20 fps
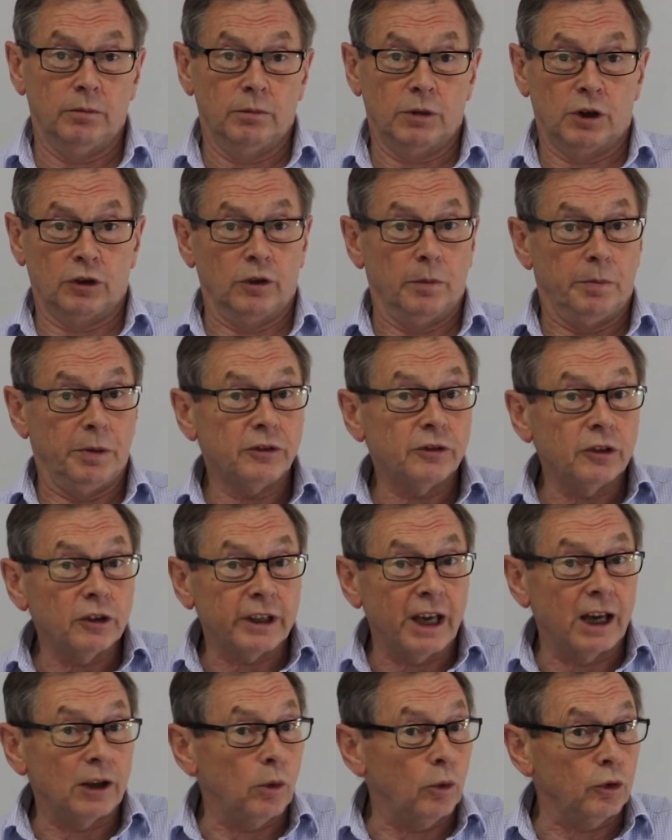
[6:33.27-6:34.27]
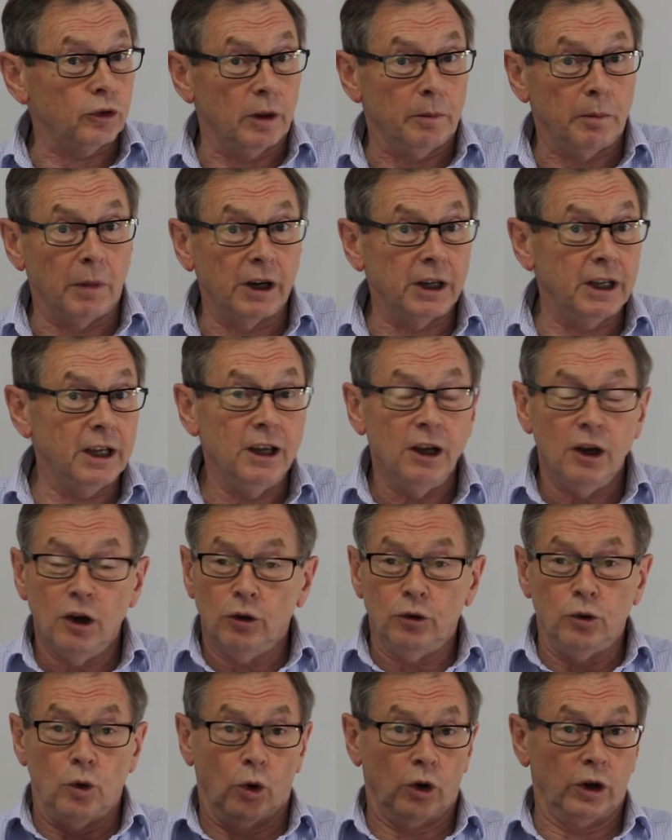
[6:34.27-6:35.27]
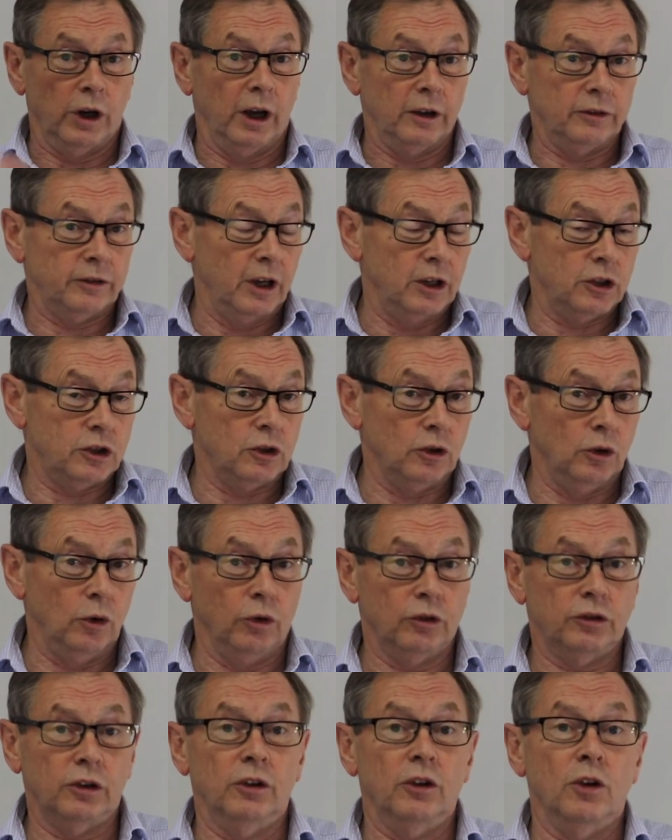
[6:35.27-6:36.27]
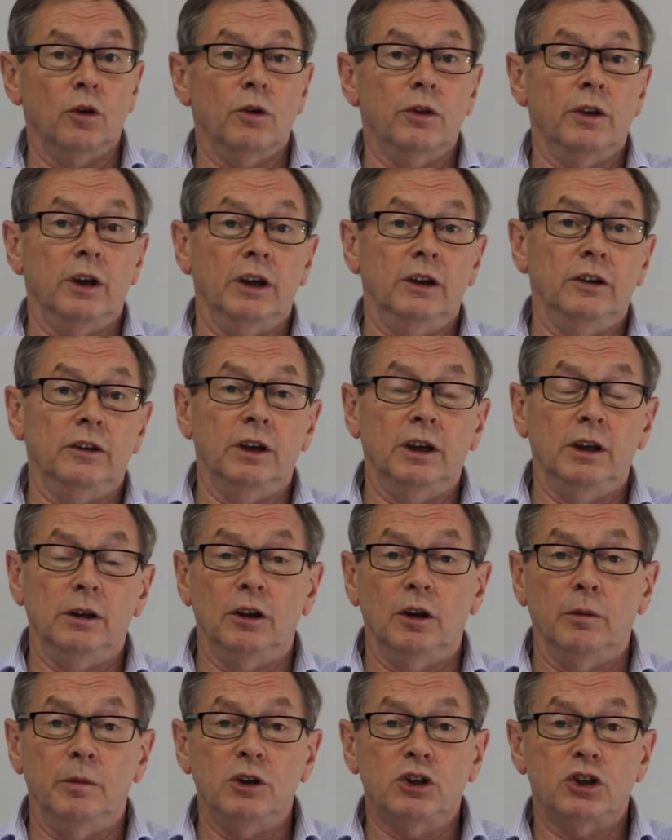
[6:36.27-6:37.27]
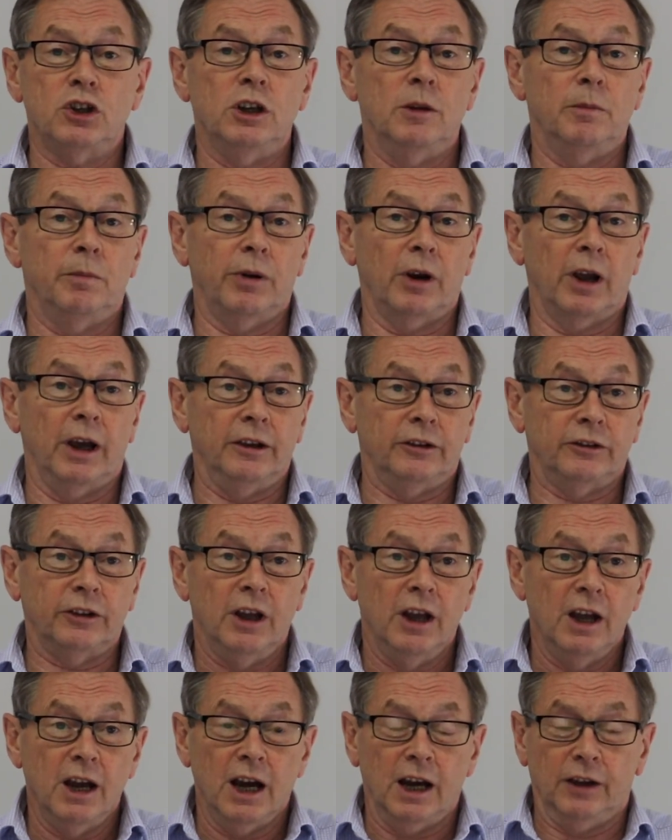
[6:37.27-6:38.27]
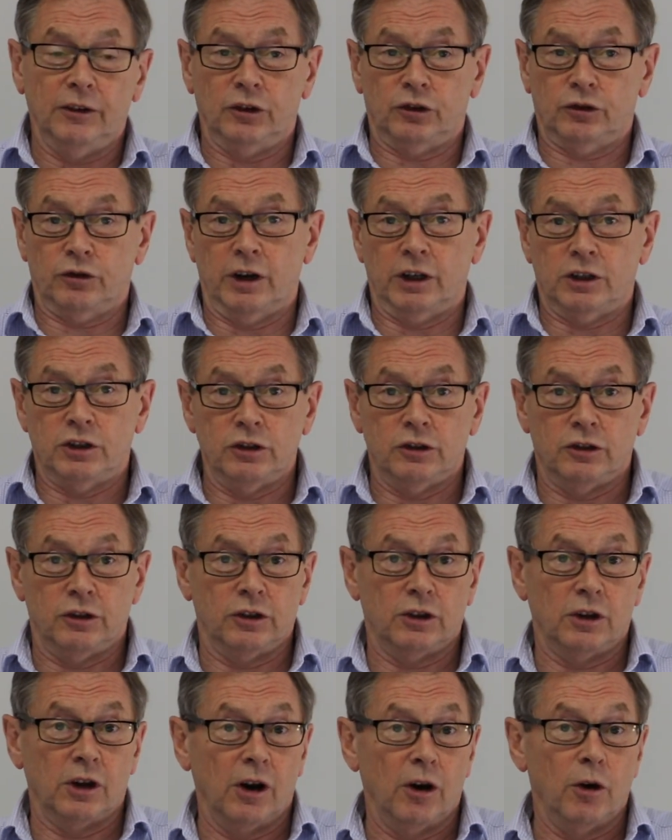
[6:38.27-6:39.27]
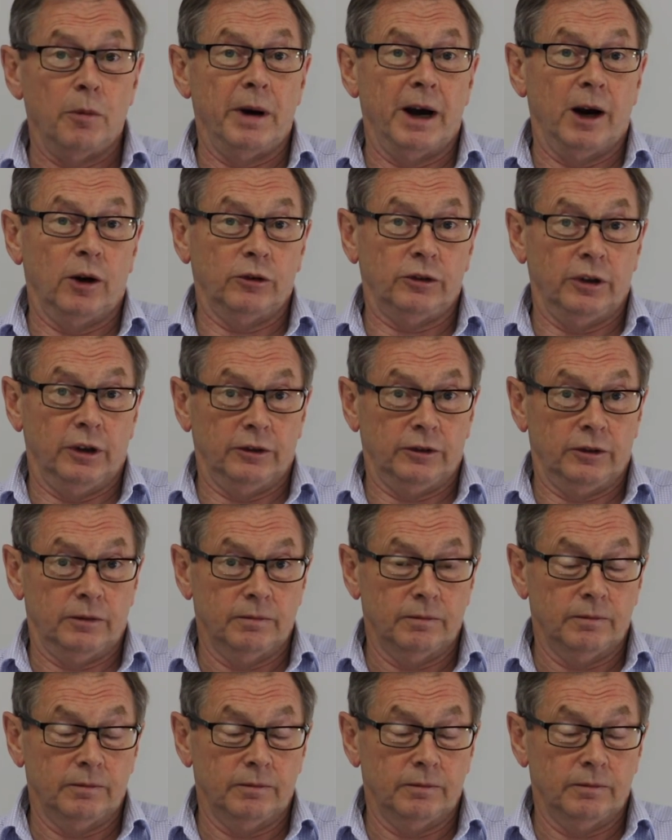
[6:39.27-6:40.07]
Because the business handles the money, the organization looks at the mission in place and the strategy to go about it,